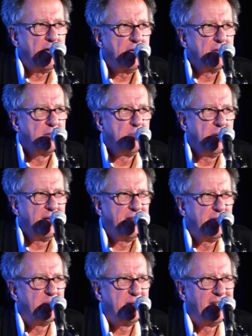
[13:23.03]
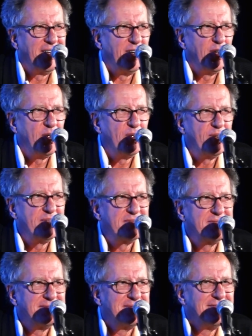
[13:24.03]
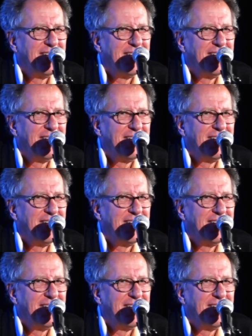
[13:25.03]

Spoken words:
I could play the piano.